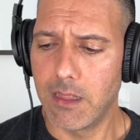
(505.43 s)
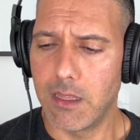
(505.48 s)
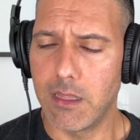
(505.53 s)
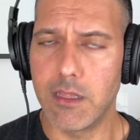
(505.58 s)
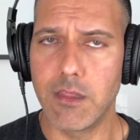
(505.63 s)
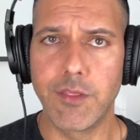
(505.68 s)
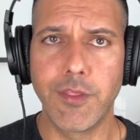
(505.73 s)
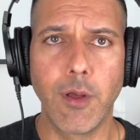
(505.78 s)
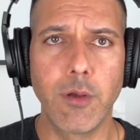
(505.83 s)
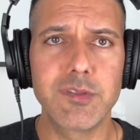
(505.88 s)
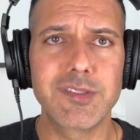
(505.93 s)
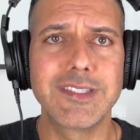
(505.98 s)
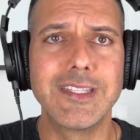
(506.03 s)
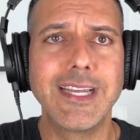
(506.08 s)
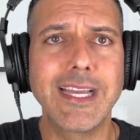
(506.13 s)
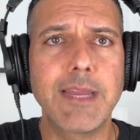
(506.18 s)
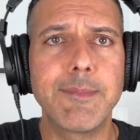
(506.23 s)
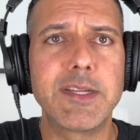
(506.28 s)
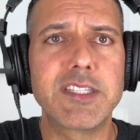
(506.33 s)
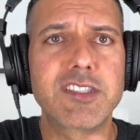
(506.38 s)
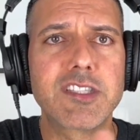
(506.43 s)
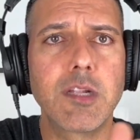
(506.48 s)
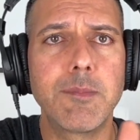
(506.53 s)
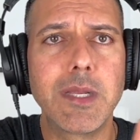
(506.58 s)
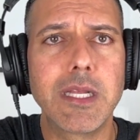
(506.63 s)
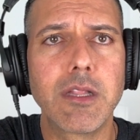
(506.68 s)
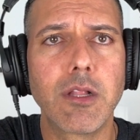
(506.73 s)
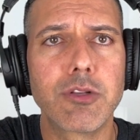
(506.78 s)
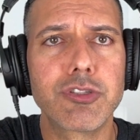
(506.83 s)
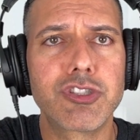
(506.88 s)
those ligaments could be
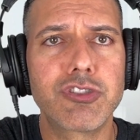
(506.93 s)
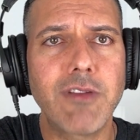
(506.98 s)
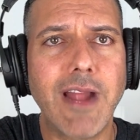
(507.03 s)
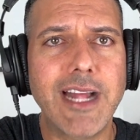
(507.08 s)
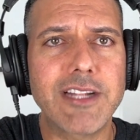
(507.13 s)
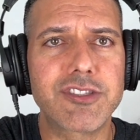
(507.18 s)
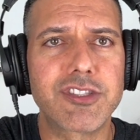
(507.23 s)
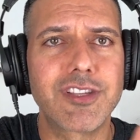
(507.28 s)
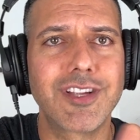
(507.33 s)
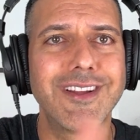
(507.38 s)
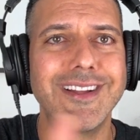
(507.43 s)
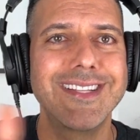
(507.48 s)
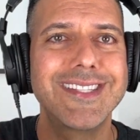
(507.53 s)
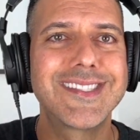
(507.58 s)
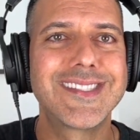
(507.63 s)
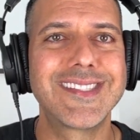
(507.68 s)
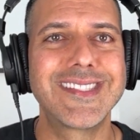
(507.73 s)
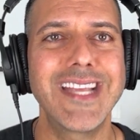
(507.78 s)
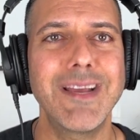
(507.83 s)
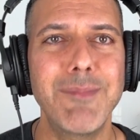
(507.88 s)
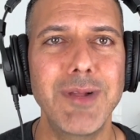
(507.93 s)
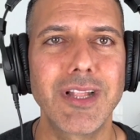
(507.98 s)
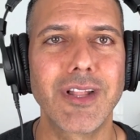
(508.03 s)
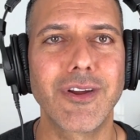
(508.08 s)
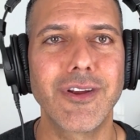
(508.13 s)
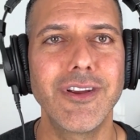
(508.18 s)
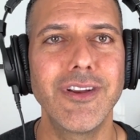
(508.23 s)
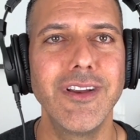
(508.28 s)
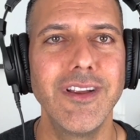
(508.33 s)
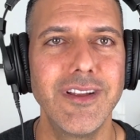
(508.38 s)
a little stretched,
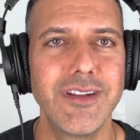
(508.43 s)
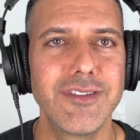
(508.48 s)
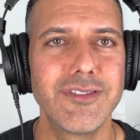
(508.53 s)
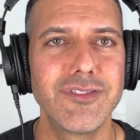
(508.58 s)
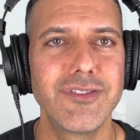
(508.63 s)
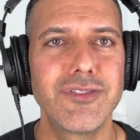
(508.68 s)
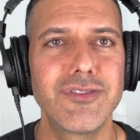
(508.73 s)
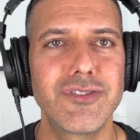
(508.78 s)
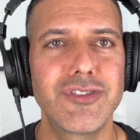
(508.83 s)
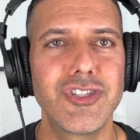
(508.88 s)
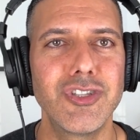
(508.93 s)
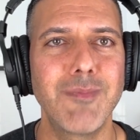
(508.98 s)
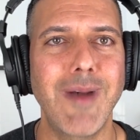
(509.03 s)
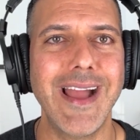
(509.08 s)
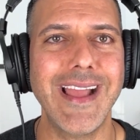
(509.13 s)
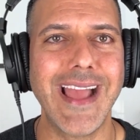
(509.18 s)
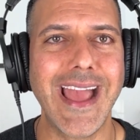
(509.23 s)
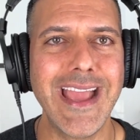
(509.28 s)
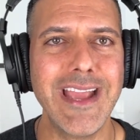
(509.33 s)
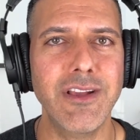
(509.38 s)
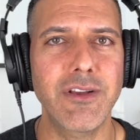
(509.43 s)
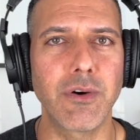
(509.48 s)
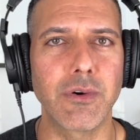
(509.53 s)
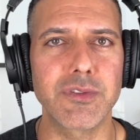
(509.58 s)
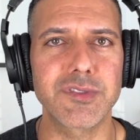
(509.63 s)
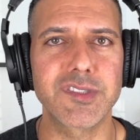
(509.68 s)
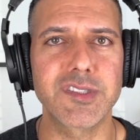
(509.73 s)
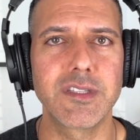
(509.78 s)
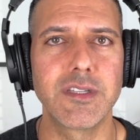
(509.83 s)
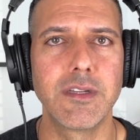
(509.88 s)
similar to my
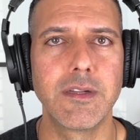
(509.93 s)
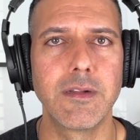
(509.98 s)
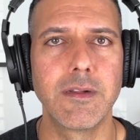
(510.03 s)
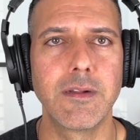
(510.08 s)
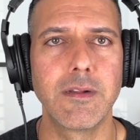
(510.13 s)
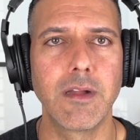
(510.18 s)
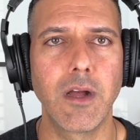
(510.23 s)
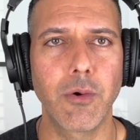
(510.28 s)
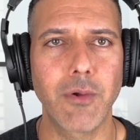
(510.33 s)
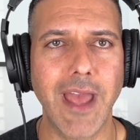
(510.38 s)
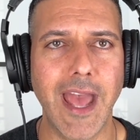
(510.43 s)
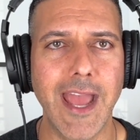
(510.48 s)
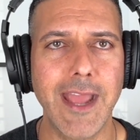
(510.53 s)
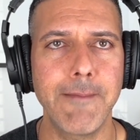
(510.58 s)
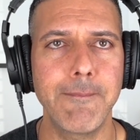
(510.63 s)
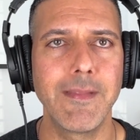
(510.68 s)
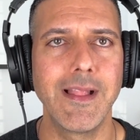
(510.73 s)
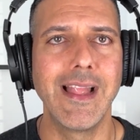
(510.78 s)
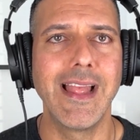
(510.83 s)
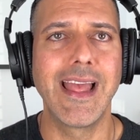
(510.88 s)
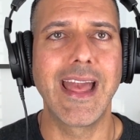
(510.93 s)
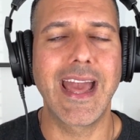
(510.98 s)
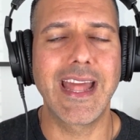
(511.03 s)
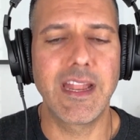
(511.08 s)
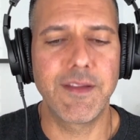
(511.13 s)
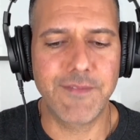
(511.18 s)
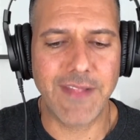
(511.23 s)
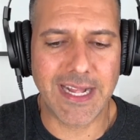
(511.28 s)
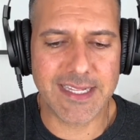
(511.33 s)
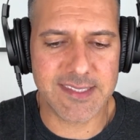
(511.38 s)
ankles, okay? And
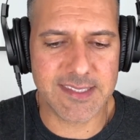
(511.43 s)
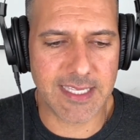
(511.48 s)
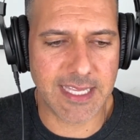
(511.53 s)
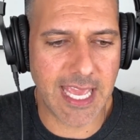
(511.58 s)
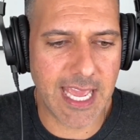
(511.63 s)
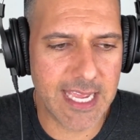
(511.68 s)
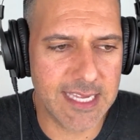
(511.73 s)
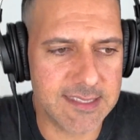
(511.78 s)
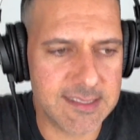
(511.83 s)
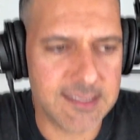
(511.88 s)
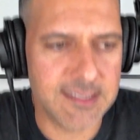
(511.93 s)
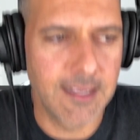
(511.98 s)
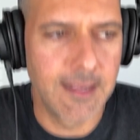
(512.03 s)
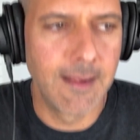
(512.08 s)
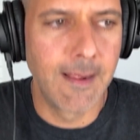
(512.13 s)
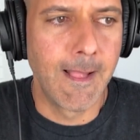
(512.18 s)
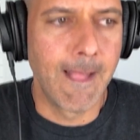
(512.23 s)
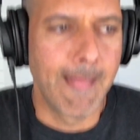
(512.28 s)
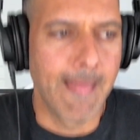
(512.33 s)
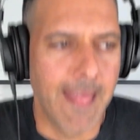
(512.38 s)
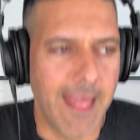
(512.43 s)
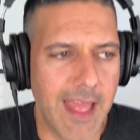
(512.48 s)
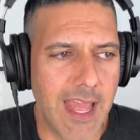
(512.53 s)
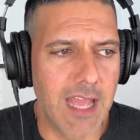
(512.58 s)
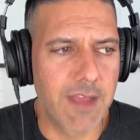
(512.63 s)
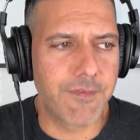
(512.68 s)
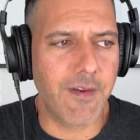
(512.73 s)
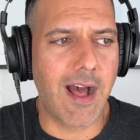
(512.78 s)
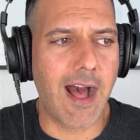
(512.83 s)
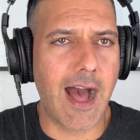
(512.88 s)
if that's the case,
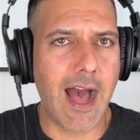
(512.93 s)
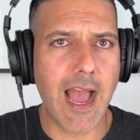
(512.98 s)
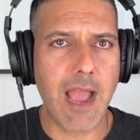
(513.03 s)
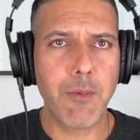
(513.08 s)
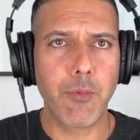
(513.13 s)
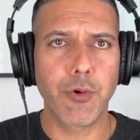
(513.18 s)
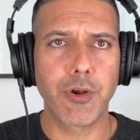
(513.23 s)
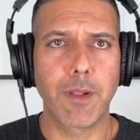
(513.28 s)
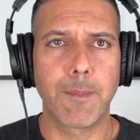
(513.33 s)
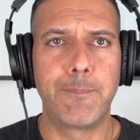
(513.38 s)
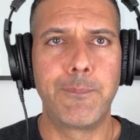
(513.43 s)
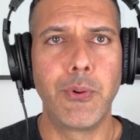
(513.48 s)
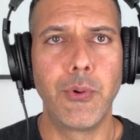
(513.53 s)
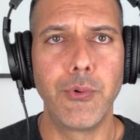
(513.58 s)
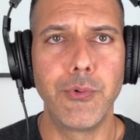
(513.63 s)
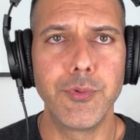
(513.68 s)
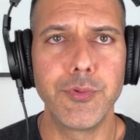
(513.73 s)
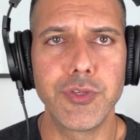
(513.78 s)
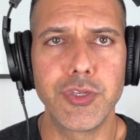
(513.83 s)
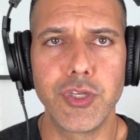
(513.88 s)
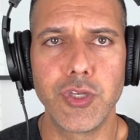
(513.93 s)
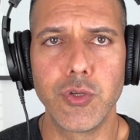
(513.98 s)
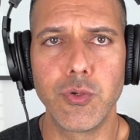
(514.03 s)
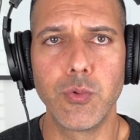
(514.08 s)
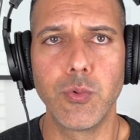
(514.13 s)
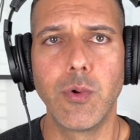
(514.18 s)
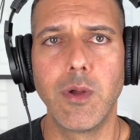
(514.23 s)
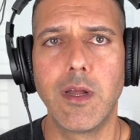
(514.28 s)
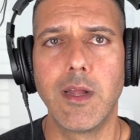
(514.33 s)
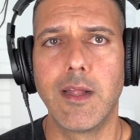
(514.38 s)
if I were to pull
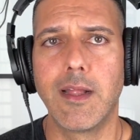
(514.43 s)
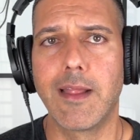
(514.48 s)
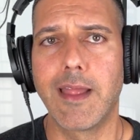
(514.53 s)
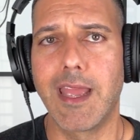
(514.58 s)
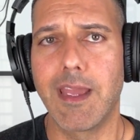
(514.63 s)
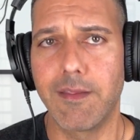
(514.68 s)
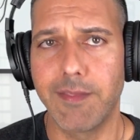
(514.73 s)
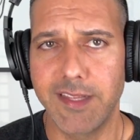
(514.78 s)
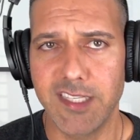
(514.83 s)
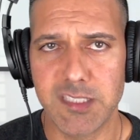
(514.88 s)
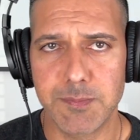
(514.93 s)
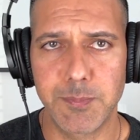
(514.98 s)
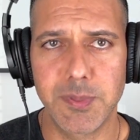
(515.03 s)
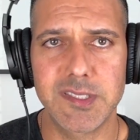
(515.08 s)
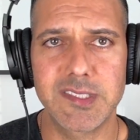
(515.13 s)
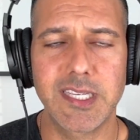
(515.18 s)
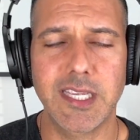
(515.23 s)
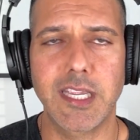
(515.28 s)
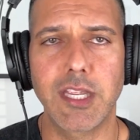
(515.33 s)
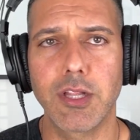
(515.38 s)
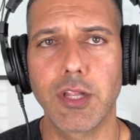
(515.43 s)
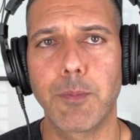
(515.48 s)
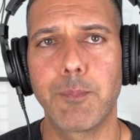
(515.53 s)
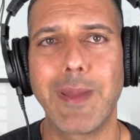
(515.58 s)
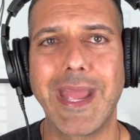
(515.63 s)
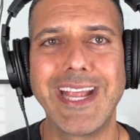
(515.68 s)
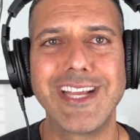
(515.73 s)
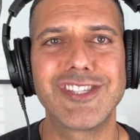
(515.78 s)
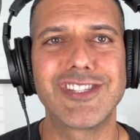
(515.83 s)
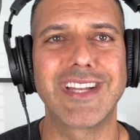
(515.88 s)
you, in this particular
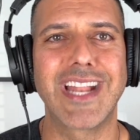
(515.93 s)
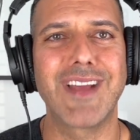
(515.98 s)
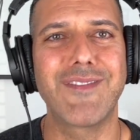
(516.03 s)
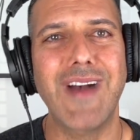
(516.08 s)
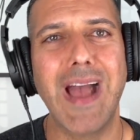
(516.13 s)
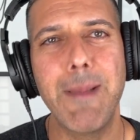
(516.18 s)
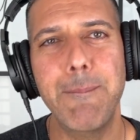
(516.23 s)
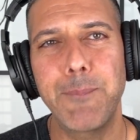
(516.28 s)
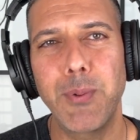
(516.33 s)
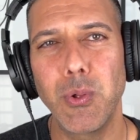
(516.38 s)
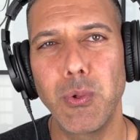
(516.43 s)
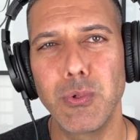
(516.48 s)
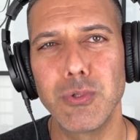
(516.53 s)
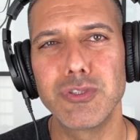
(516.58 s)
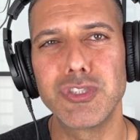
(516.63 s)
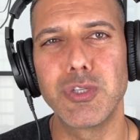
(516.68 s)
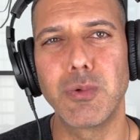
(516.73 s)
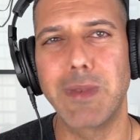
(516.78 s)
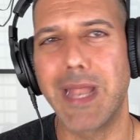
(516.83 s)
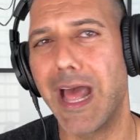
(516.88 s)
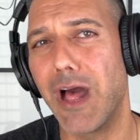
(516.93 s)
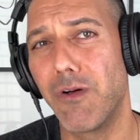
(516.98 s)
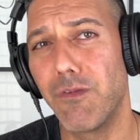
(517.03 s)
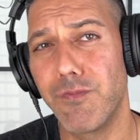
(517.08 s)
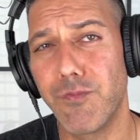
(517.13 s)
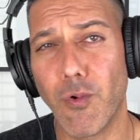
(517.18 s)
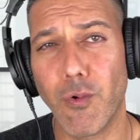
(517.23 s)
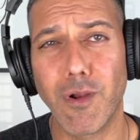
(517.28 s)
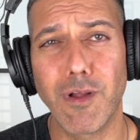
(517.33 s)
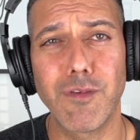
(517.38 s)
patient, if I pulled you at L4,
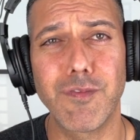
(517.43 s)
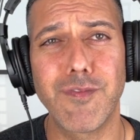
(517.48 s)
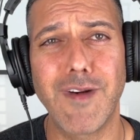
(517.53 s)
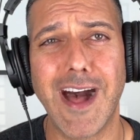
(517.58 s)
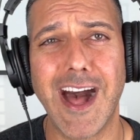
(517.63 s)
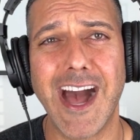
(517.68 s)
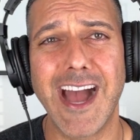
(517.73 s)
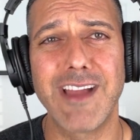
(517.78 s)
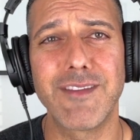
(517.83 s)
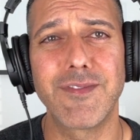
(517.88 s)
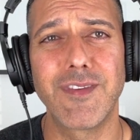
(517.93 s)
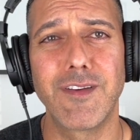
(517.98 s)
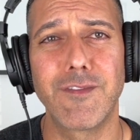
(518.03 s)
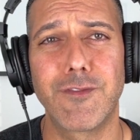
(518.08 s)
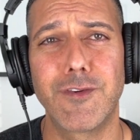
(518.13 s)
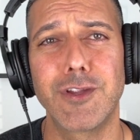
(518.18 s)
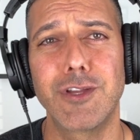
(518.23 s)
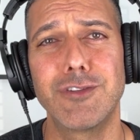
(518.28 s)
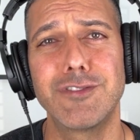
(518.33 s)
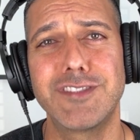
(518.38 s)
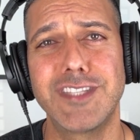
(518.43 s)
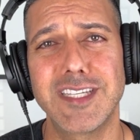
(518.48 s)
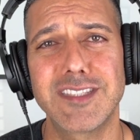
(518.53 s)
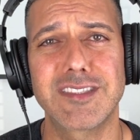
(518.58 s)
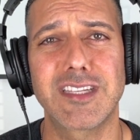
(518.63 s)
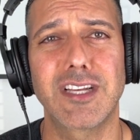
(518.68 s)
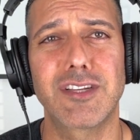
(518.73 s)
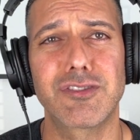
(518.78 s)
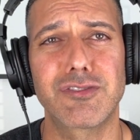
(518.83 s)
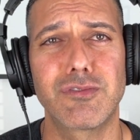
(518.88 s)
L5 for your disc
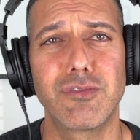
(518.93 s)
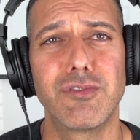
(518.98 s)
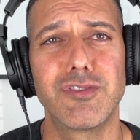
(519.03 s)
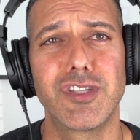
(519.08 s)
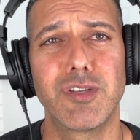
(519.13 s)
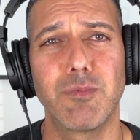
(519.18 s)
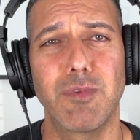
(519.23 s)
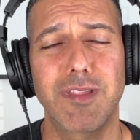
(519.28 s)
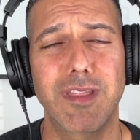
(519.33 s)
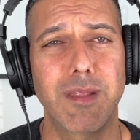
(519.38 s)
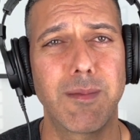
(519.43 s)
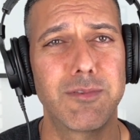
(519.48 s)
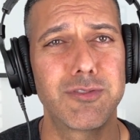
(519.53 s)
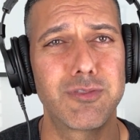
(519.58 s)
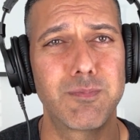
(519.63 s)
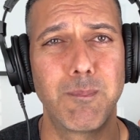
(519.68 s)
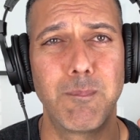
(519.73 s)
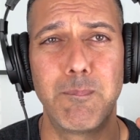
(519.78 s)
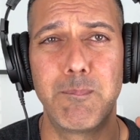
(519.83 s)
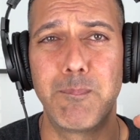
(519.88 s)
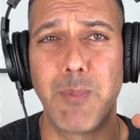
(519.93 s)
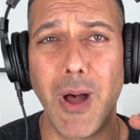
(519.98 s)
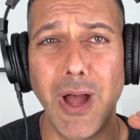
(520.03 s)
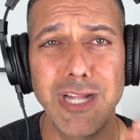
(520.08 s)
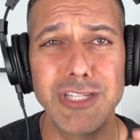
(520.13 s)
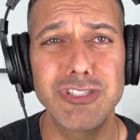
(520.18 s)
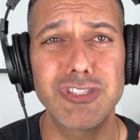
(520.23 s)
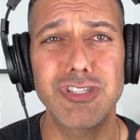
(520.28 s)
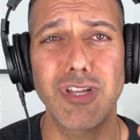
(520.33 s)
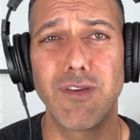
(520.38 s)
extrusion with a
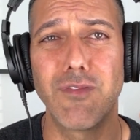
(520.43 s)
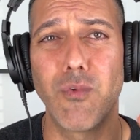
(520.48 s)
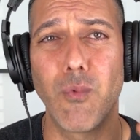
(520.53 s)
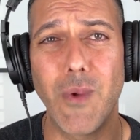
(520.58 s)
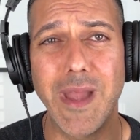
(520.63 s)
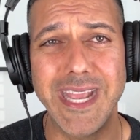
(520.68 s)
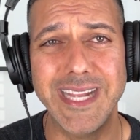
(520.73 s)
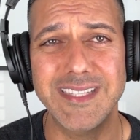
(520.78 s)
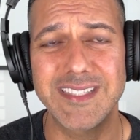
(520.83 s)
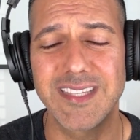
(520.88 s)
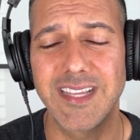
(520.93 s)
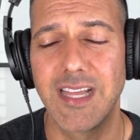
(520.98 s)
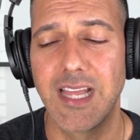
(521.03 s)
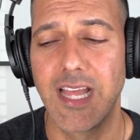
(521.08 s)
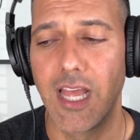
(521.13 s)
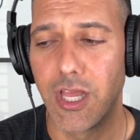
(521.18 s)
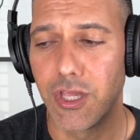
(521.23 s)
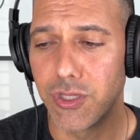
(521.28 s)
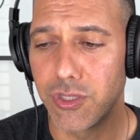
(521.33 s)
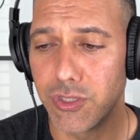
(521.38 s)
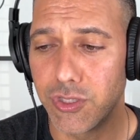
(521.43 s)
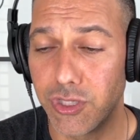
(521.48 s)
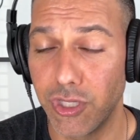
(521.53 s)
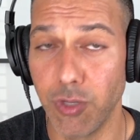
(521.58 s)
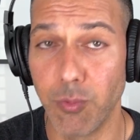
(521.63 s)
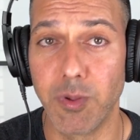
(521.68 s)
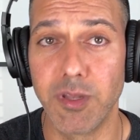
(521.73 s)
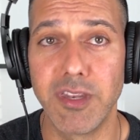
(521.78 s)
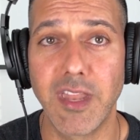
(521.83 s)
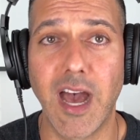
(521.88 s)
bunch of weight, you
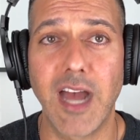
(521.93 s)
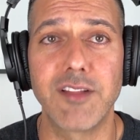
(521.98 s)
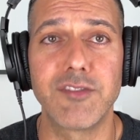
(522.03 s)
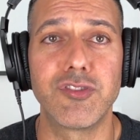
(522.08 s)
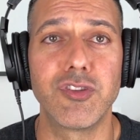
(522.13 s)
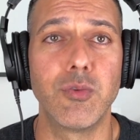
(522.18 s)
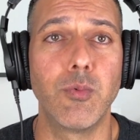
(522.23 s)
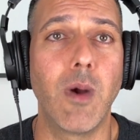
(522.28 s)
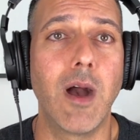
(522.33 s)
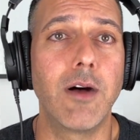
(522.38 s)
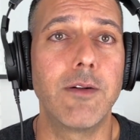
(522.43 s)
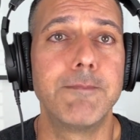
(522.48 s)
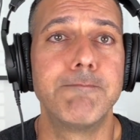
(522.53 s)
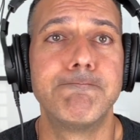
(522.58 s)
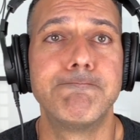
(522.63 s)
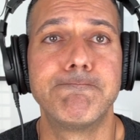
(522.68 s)
would not do well.